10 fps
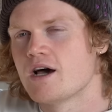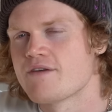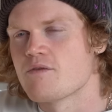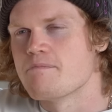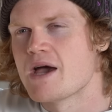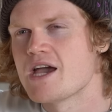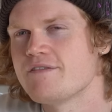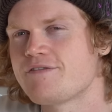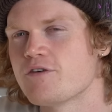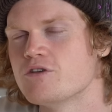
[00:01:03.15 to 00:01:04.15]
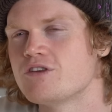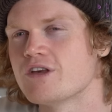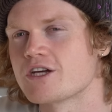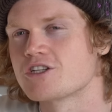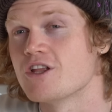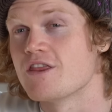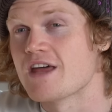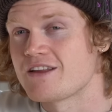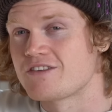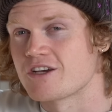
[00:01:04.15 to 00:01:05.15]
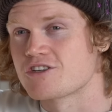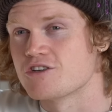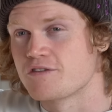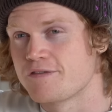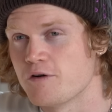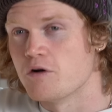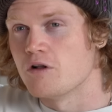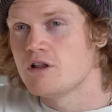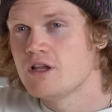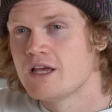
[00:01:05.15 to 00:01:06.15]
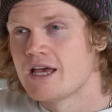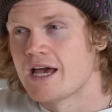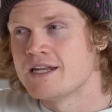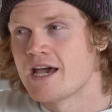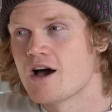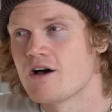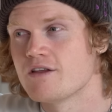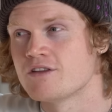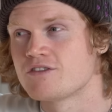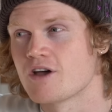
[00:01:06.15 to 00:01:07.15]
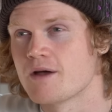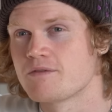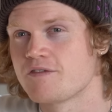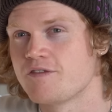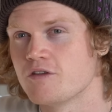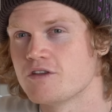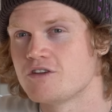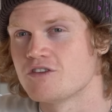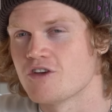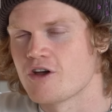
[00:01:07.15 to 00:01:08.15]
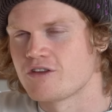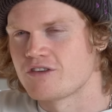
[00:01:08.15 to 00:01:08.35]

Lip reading: I have a main food section and that section is full, and now it's time to fill the dessert